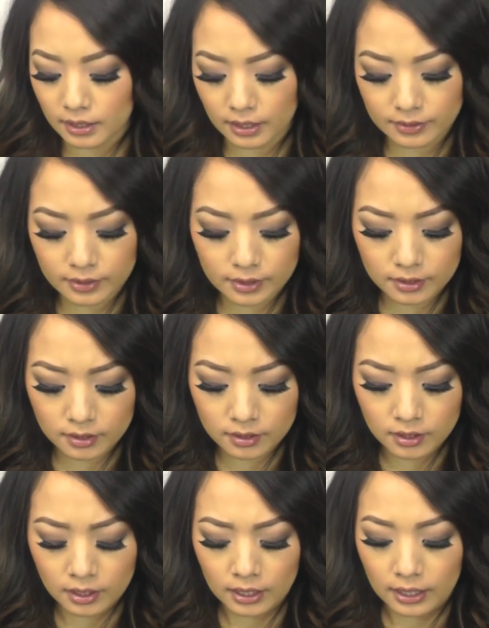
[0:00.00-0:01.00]
And then
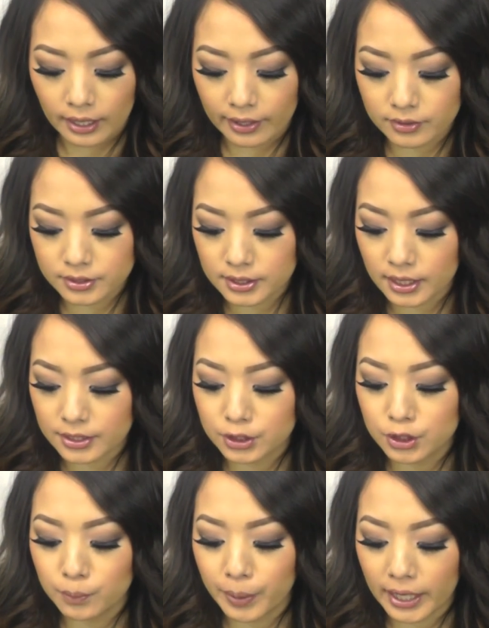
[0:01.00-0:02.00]
I also got
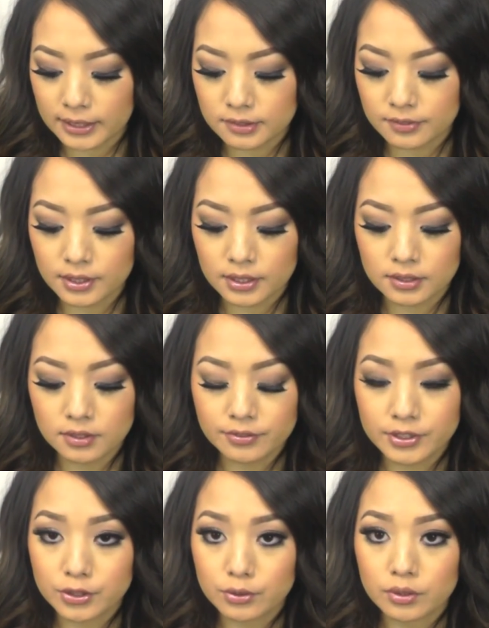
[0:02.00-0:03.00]
two packs of the
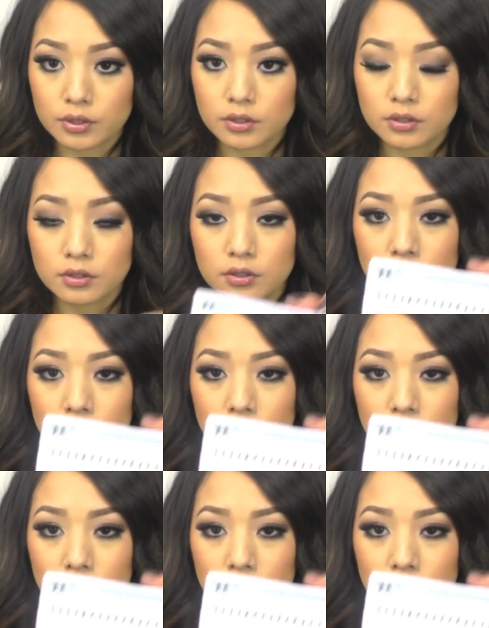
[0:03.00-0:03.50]
individual